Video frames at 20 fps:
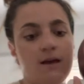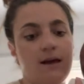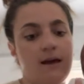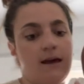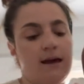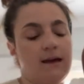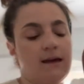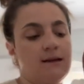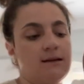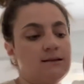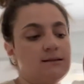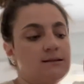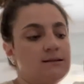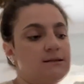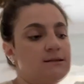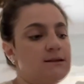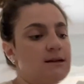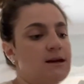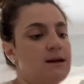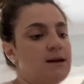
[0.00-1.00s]

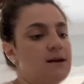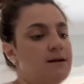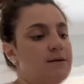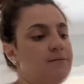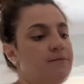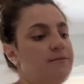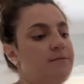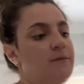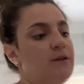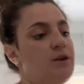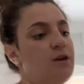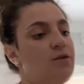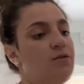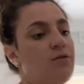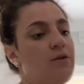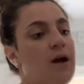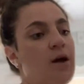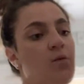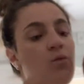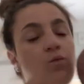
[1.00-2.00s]
and um, you know,
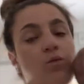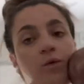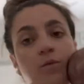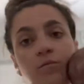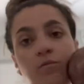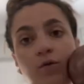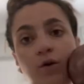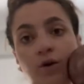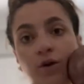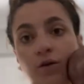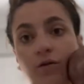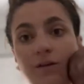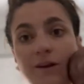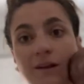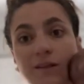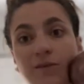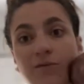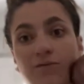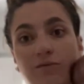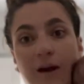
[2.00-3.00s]
I would put her
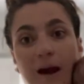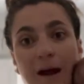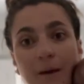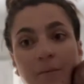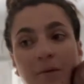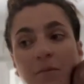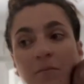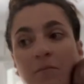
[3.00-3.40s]
in the wrap,